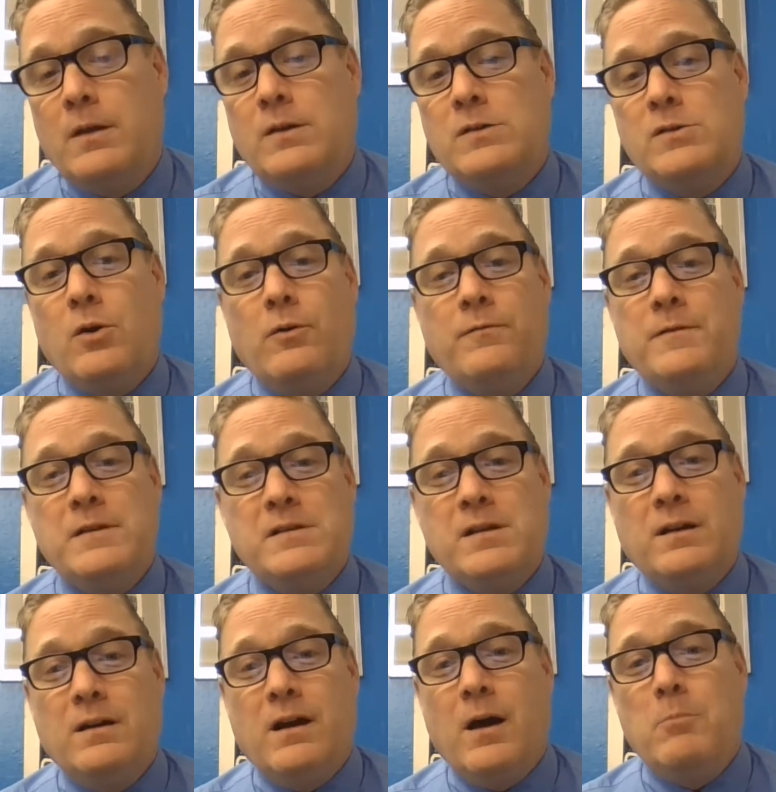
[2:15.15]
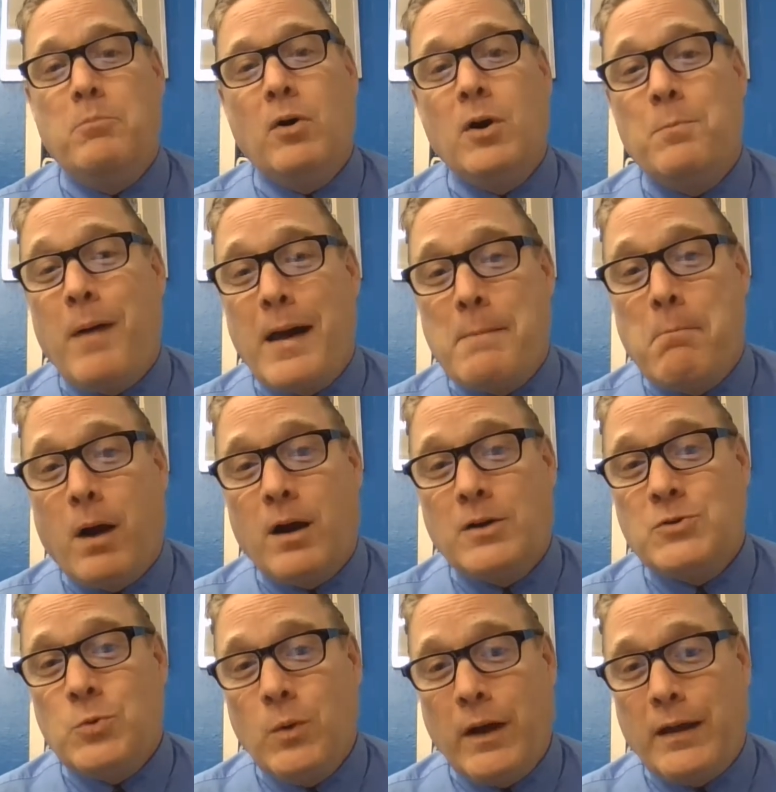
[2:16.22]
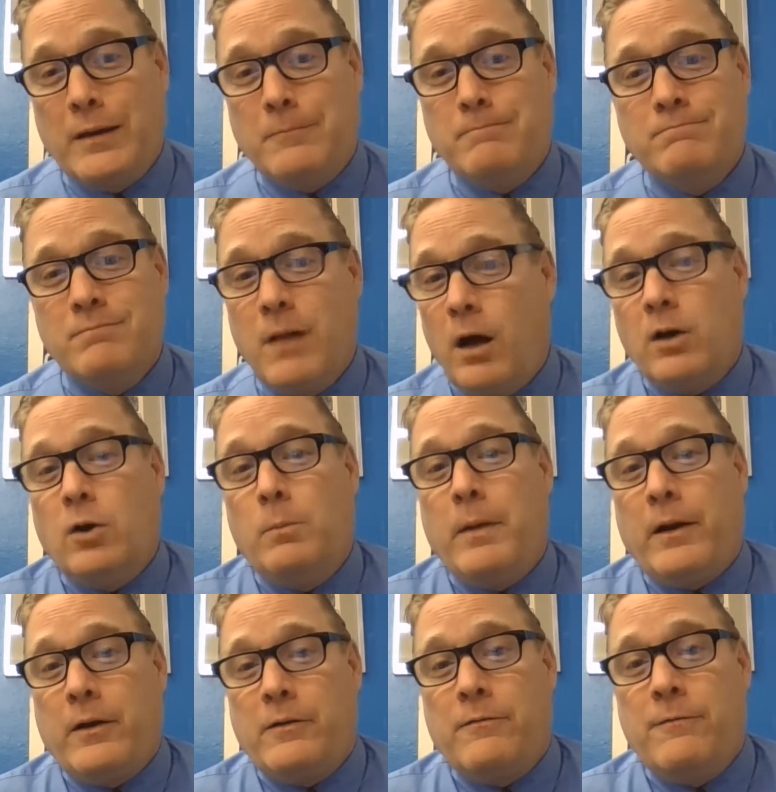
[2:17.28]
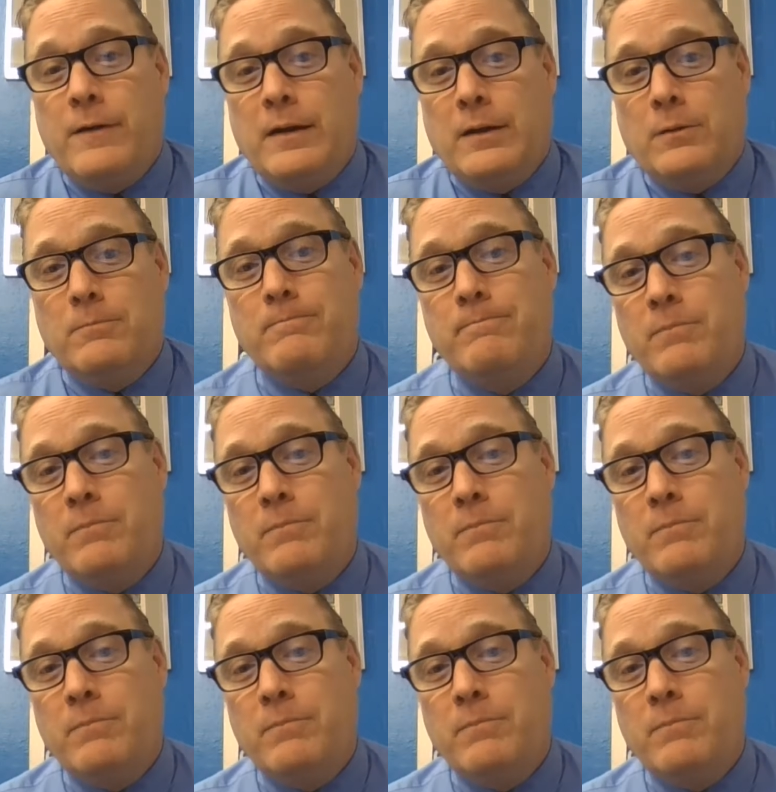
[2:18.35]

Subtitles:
So if it's a book by Mark Twain, Huckleberry Finn,